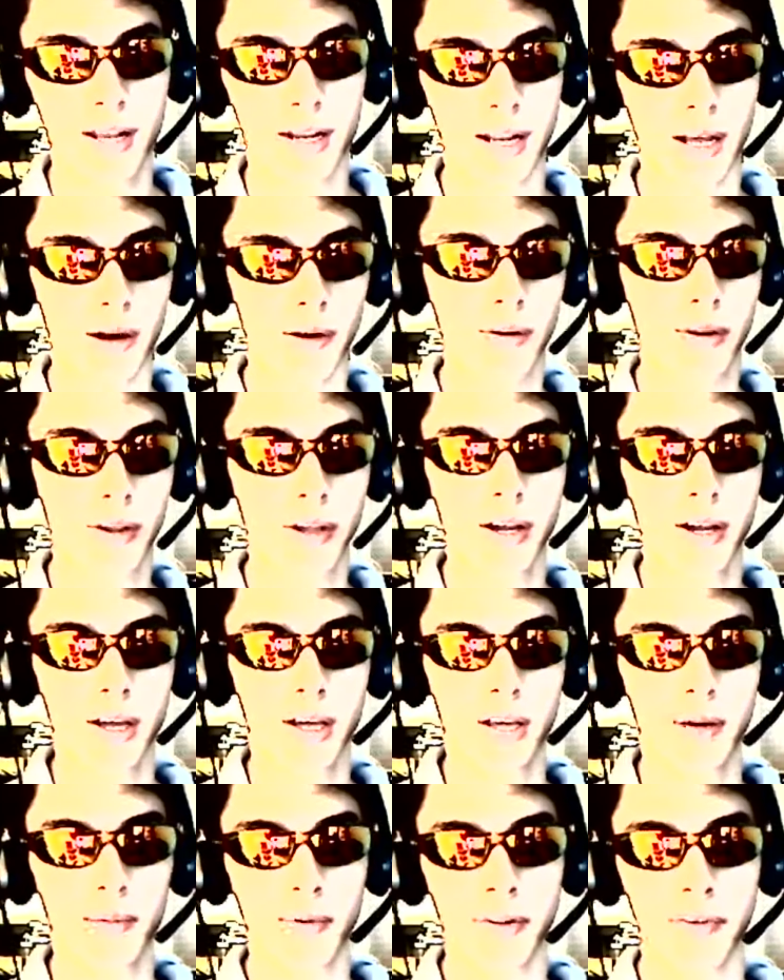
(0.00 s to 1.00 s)
Now,
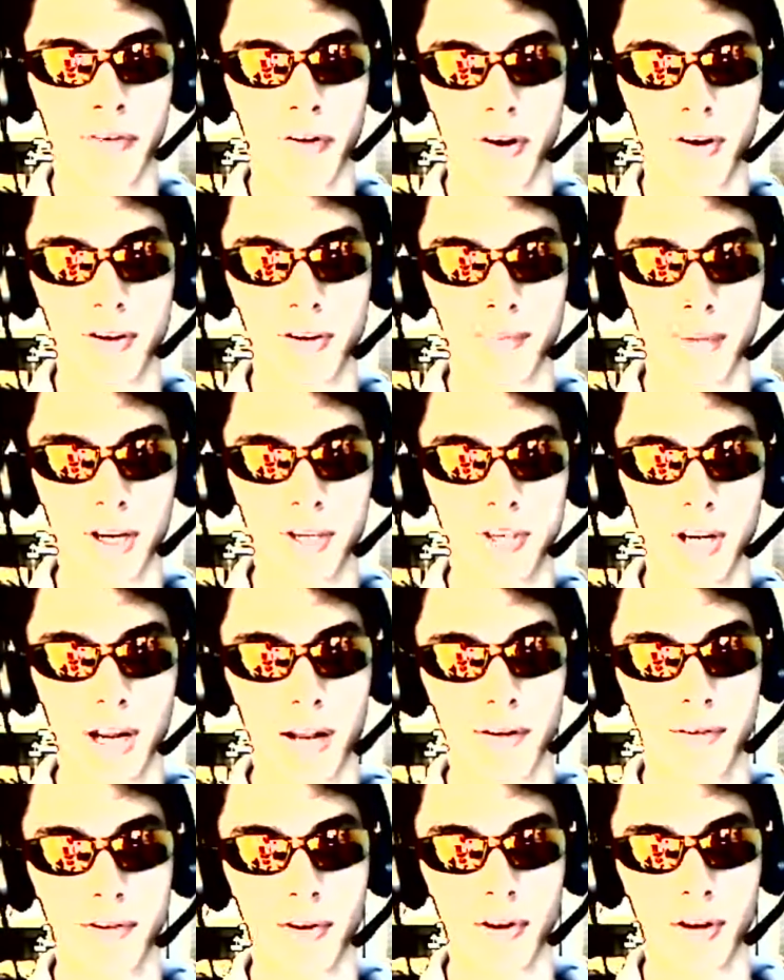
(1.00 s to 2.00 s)
the focus of my
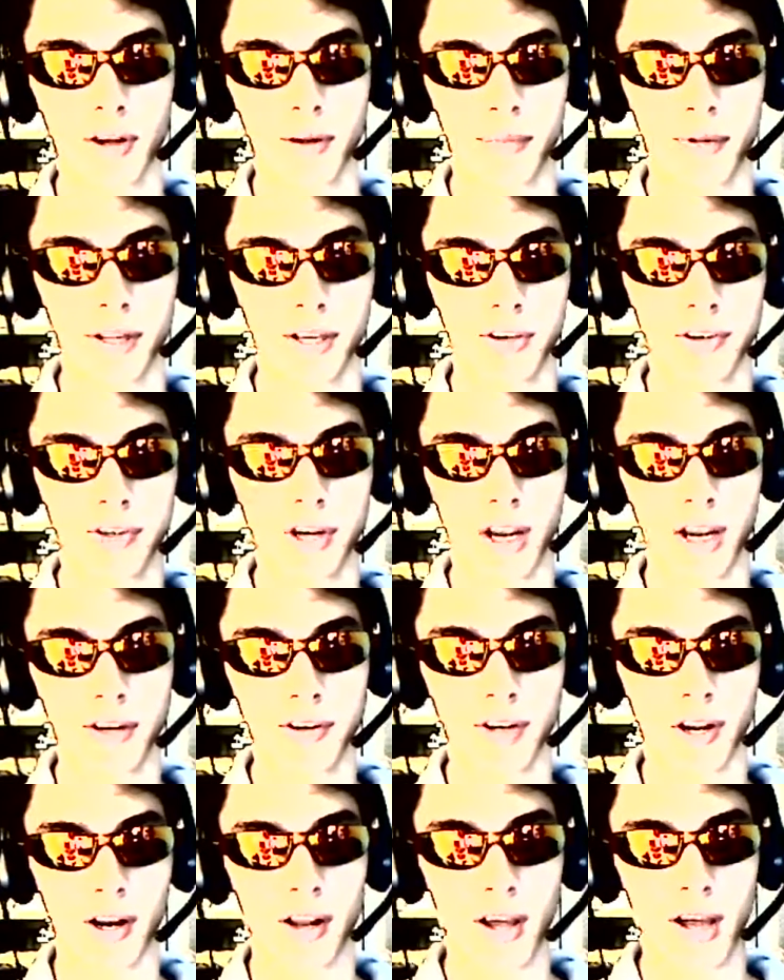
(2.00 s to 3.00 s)
channel is going to completely
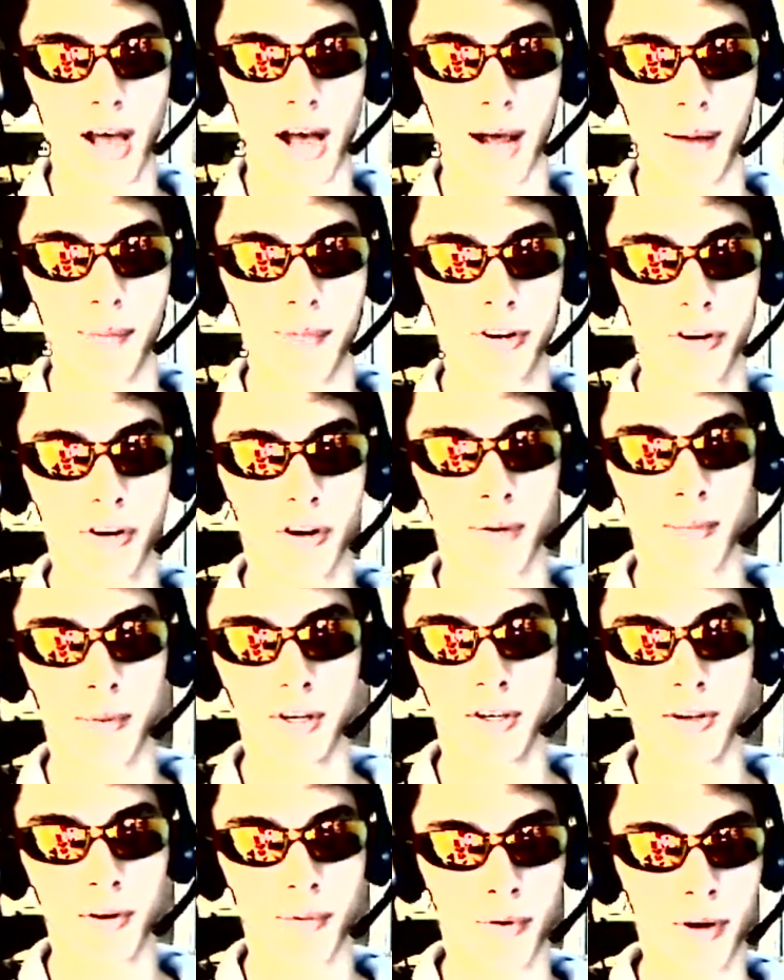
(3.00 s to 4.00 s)
change, and I'm still going to
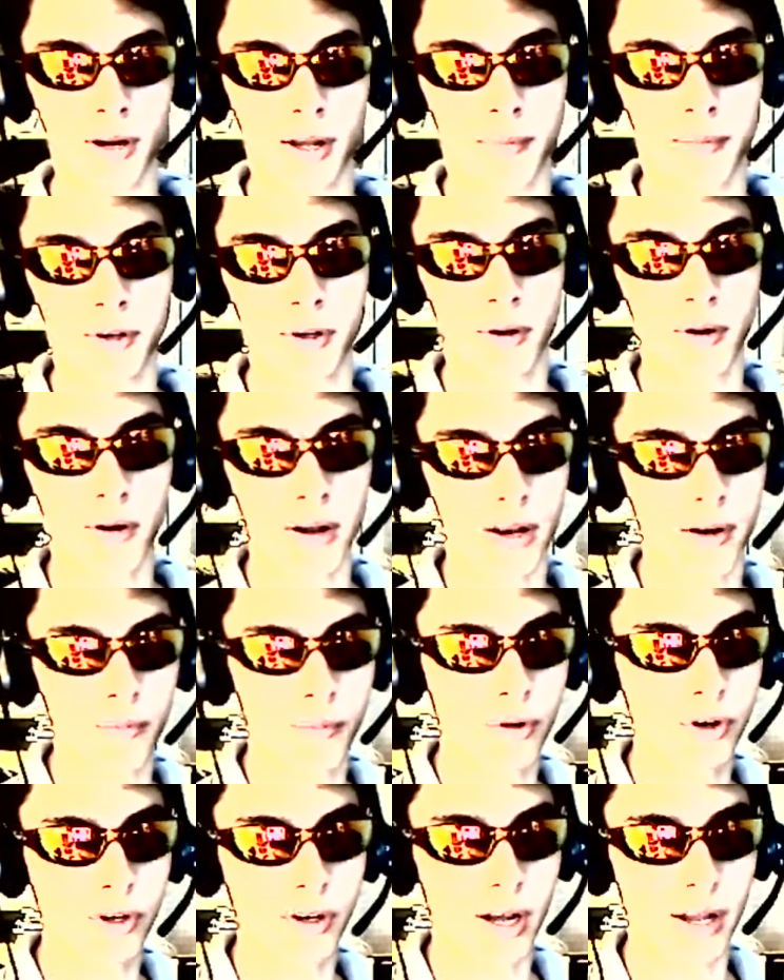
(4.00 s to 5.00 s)
be doing what I'm doing
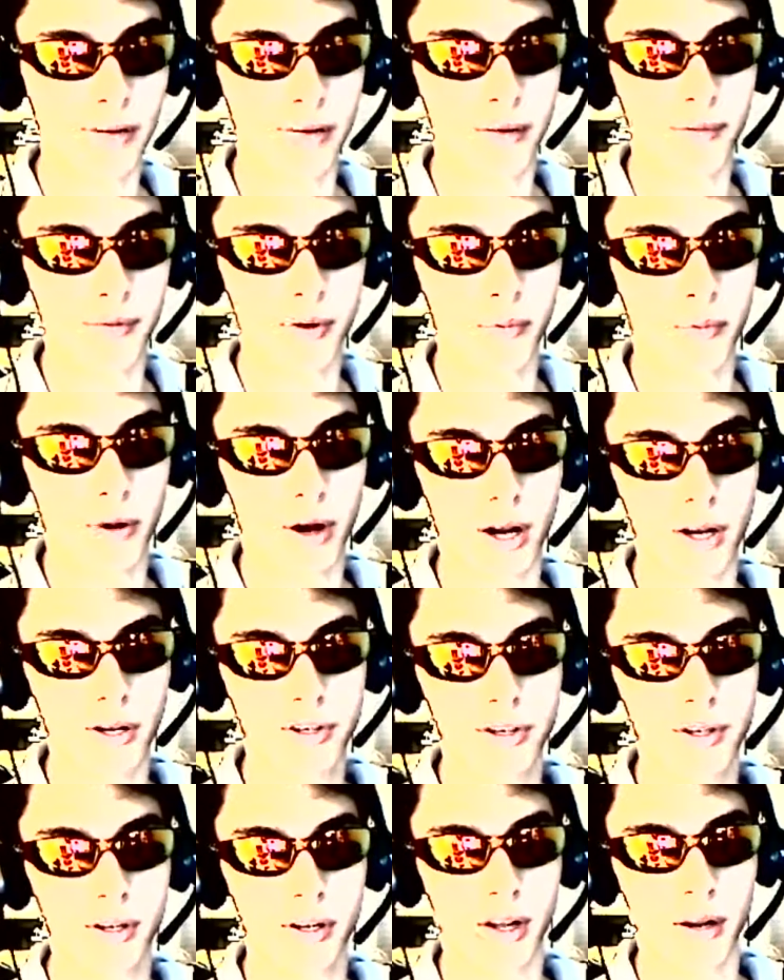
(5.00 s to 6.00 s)
and what you guys love to
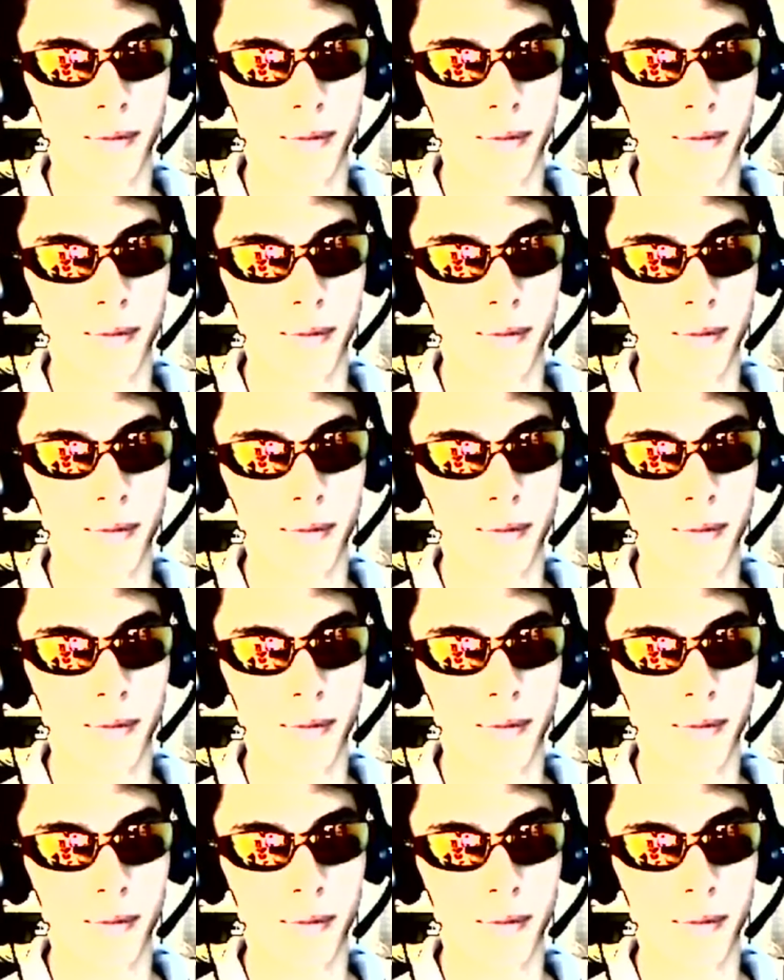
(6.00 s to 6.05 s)
watch: